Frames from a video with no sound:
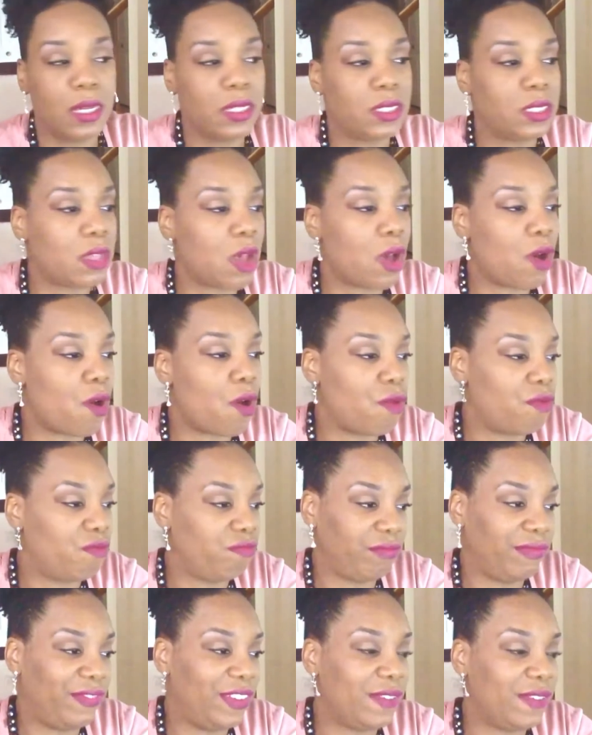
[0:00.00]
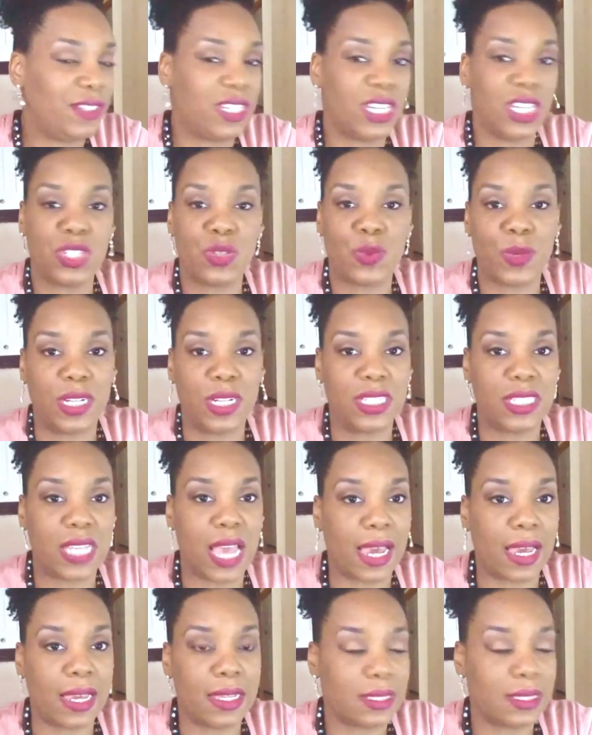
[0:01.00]
So 15, 20
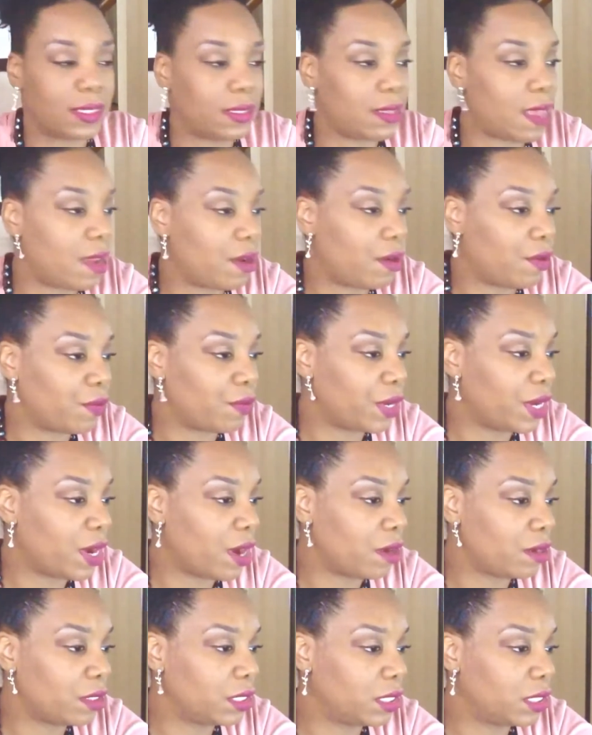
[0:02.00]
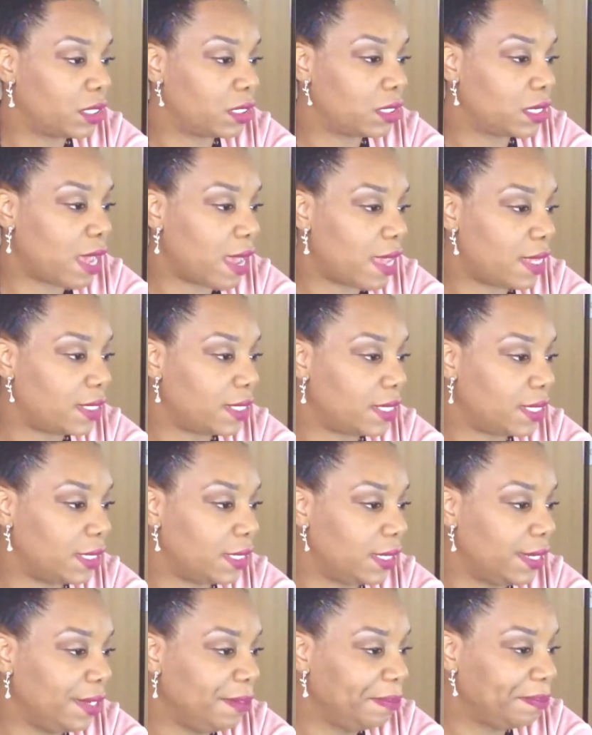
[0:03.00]
seconds. I don't rehearse
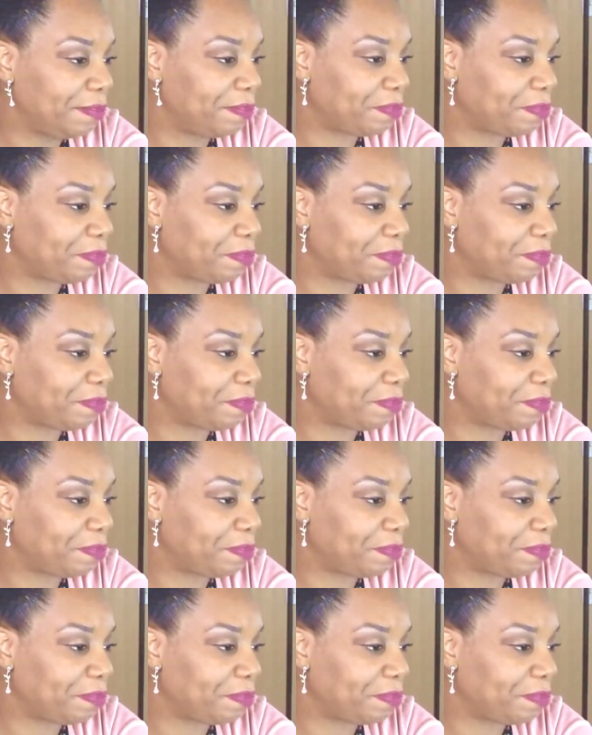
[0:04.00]
constantly.